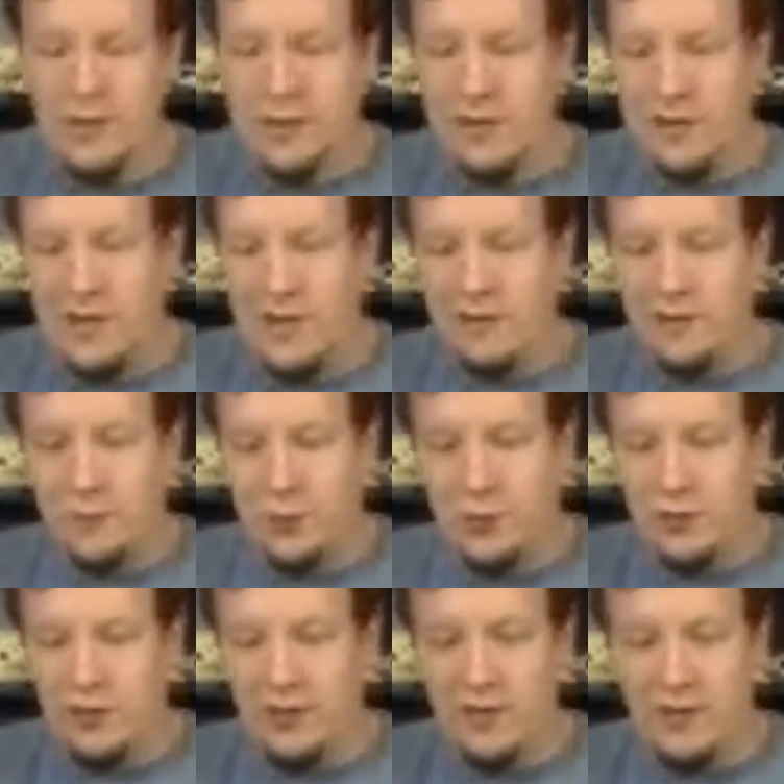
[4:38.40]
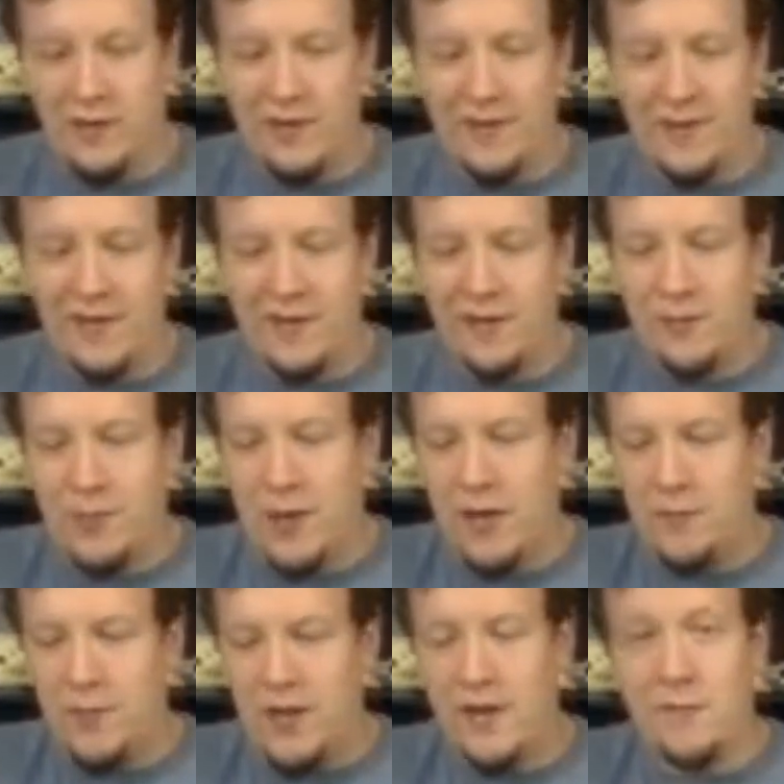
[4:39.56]
Kind of more, I'd say,
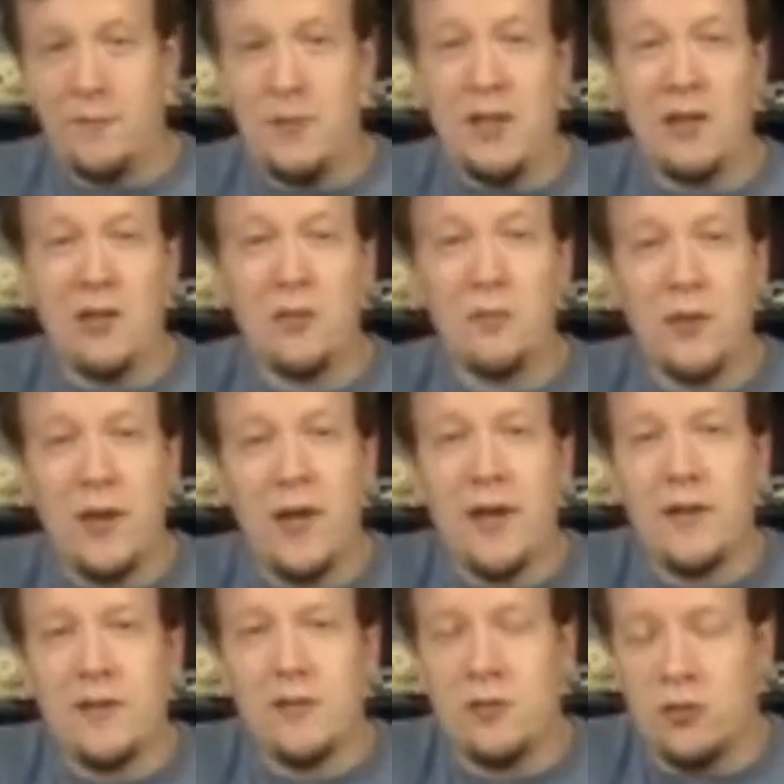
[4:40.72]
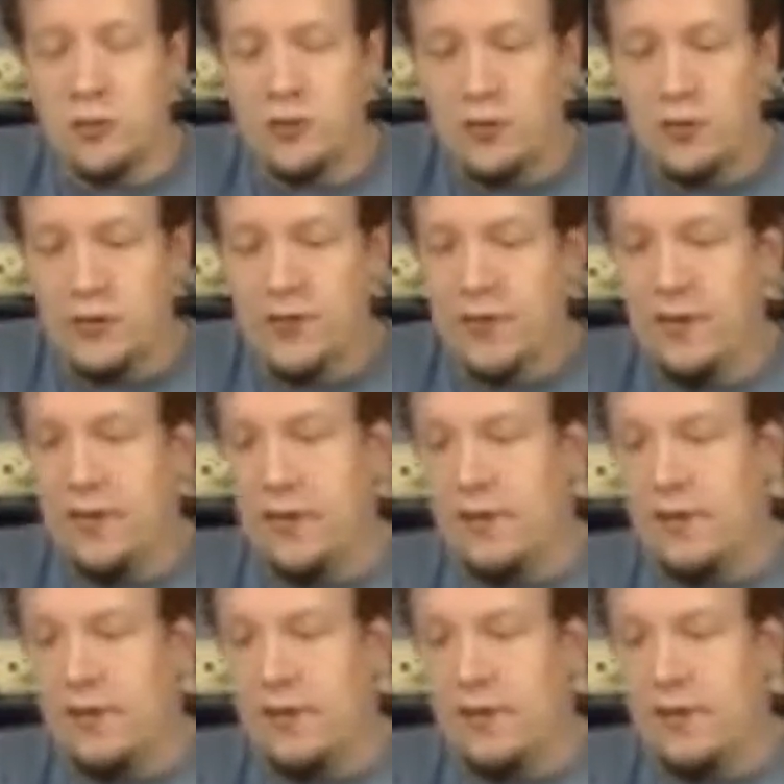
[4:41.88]
inspired by the Mego brand old toys.